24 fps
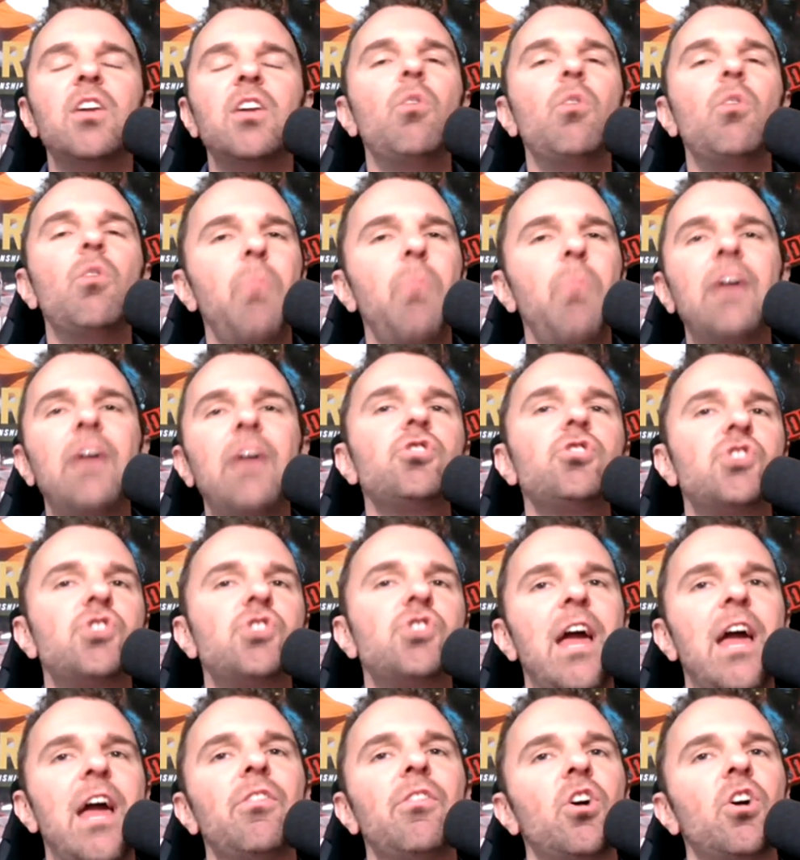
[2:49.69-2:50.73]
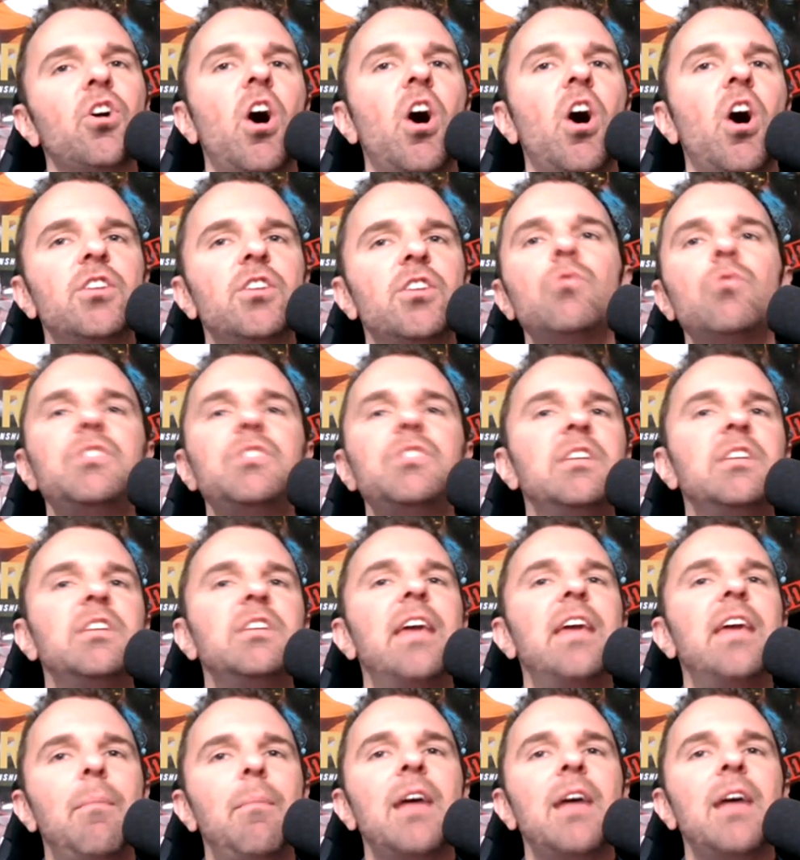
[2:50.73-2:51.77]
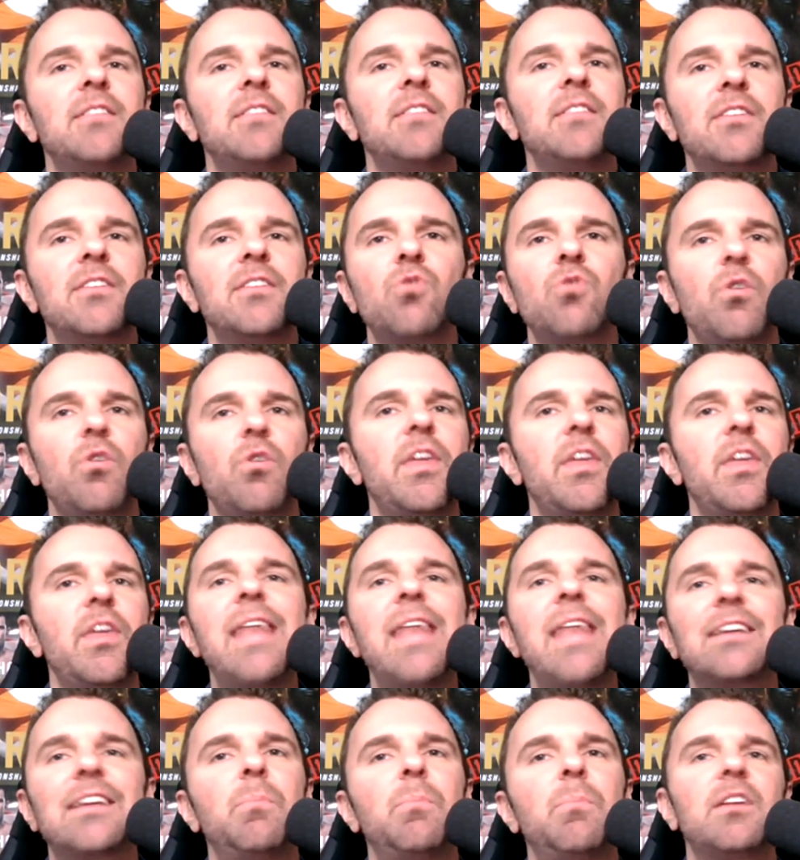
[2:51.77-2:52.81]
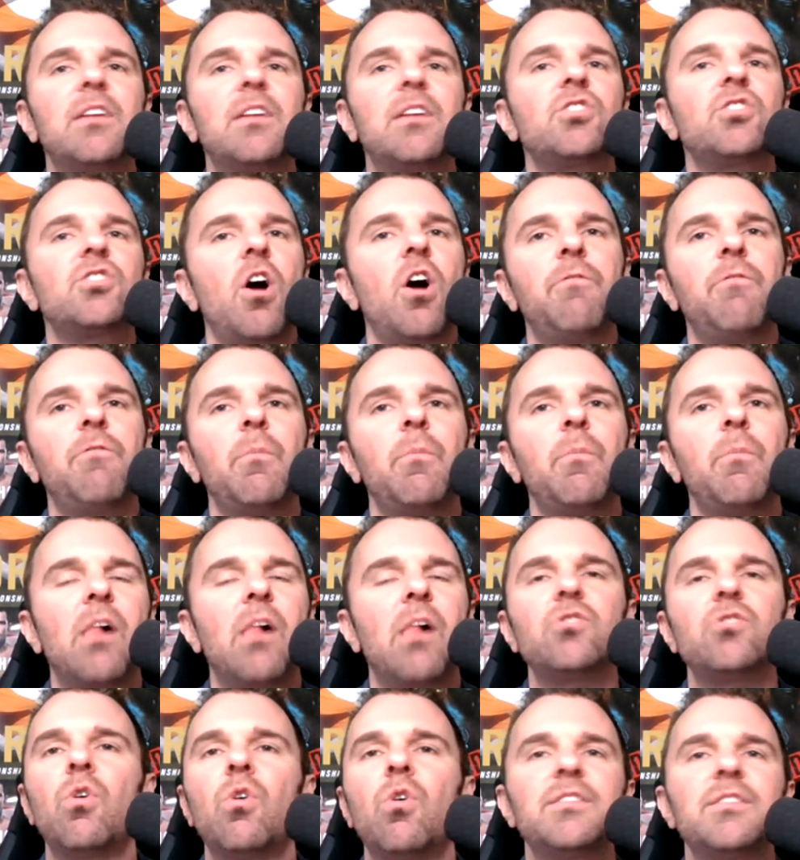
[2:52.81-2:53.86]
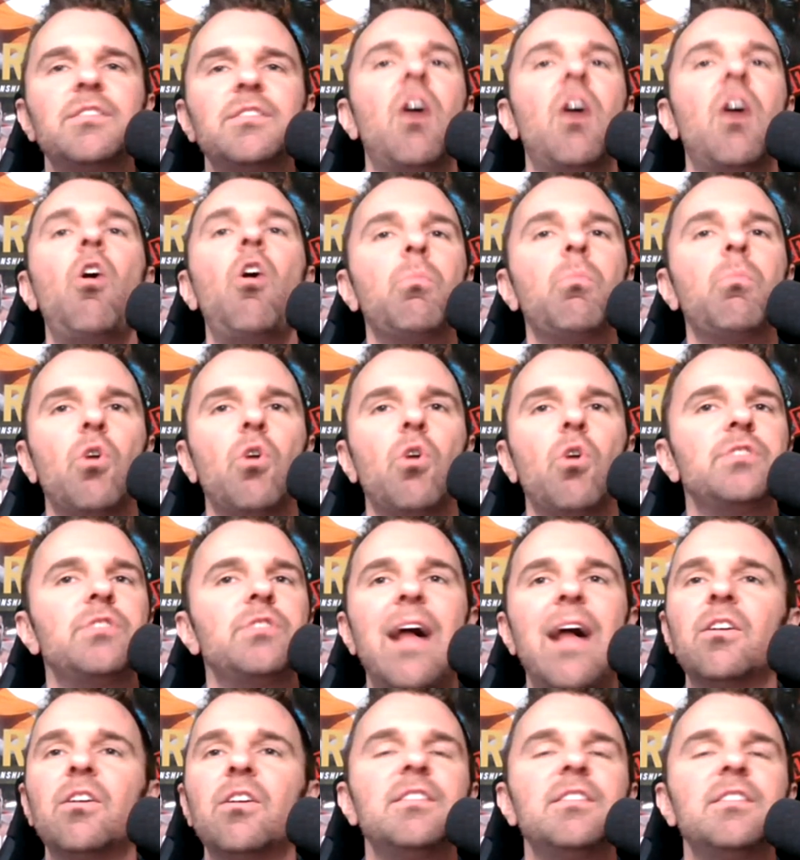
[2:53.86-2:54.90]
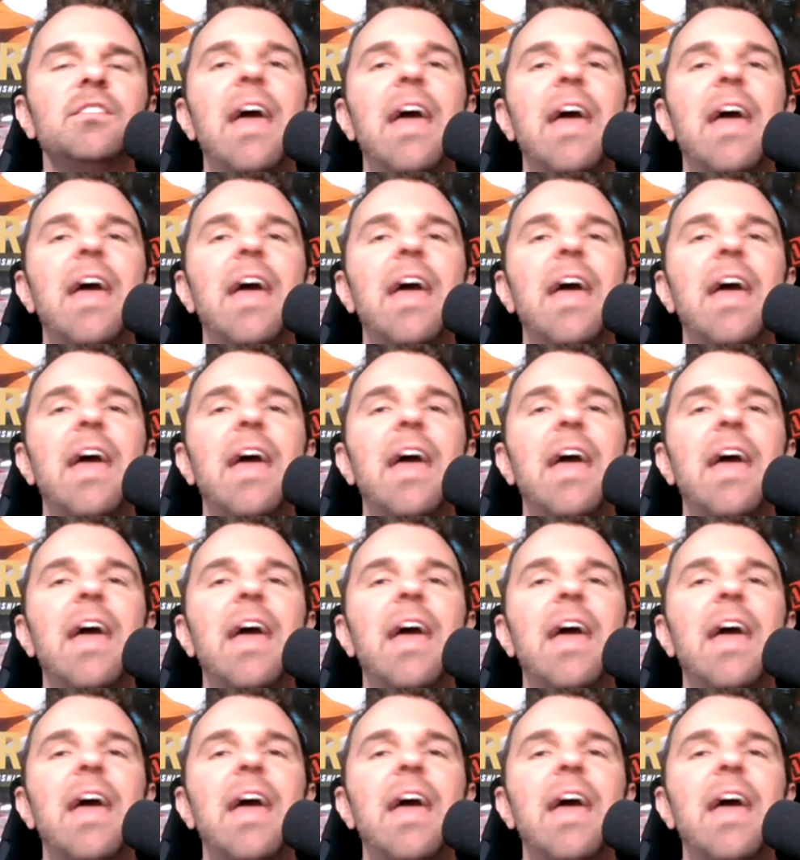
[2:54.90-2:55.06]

You know, with Michael Chandler gone, do you see him as sort of the next big star for Bellator as a homegrown talent?